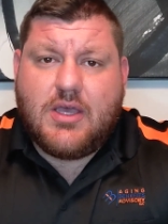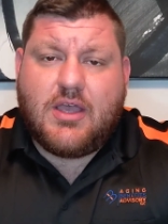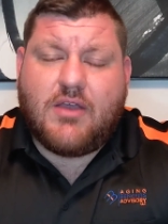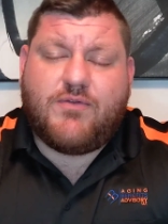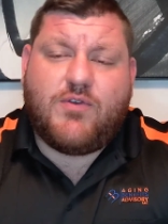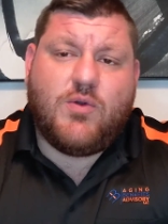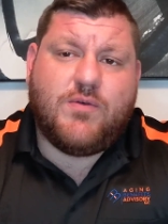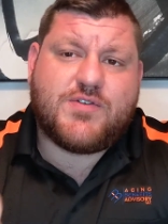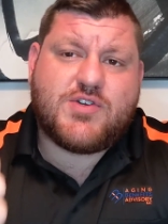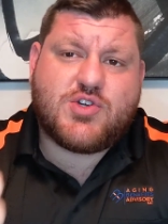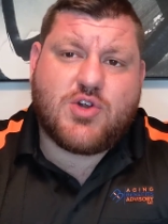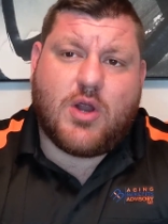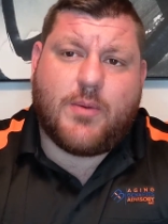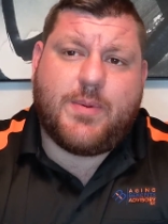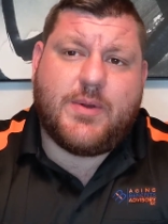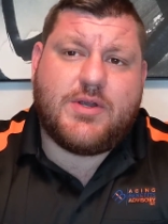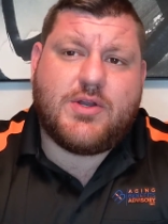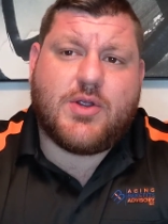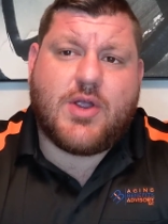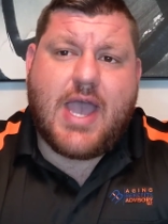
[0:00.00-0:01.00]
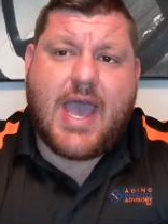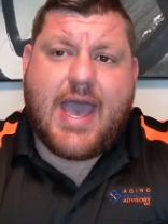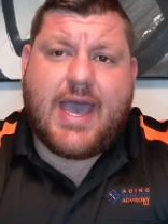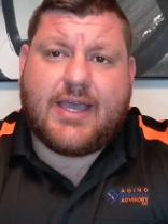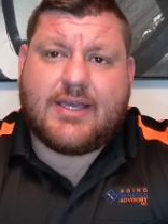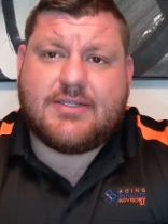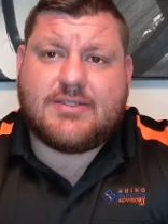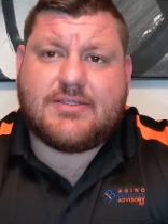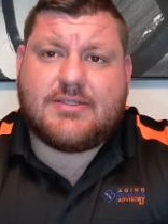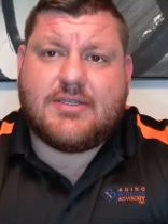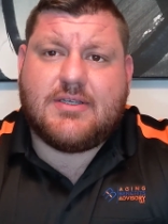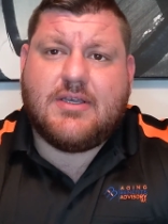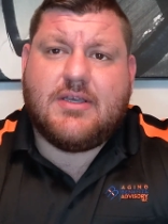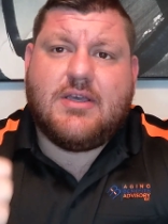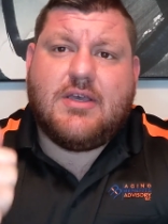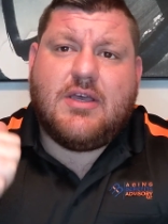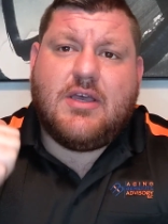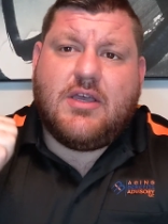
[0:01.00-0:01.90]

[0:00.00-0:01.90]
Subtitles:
If you've sharpened your axe,